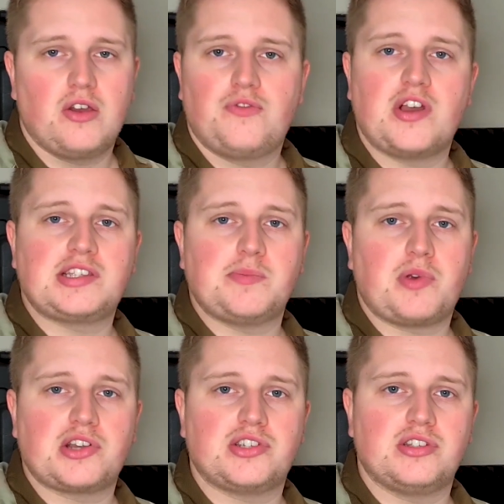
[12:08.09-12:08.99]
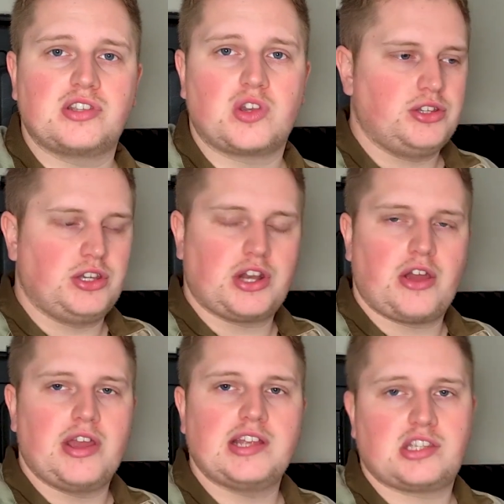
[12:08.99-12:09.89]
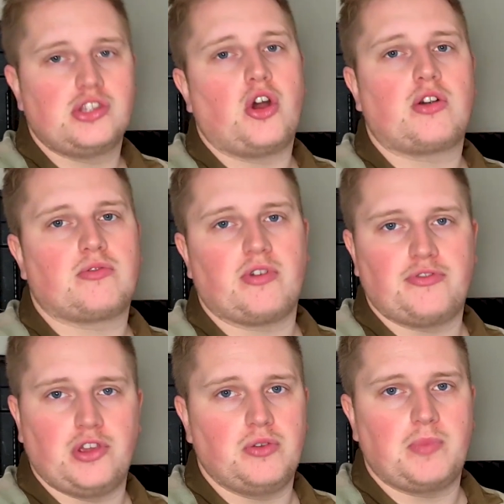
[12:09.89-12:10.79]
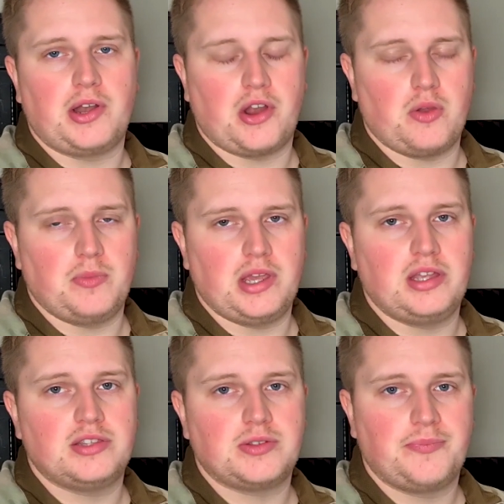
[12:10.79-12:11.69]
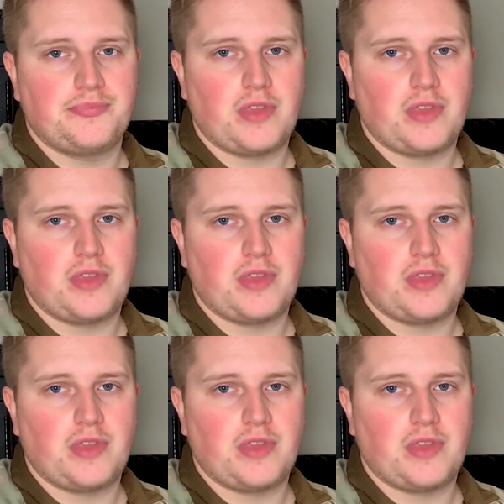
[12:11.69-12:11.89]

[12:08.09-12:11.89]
First impressions, you know, it's not a review by no means.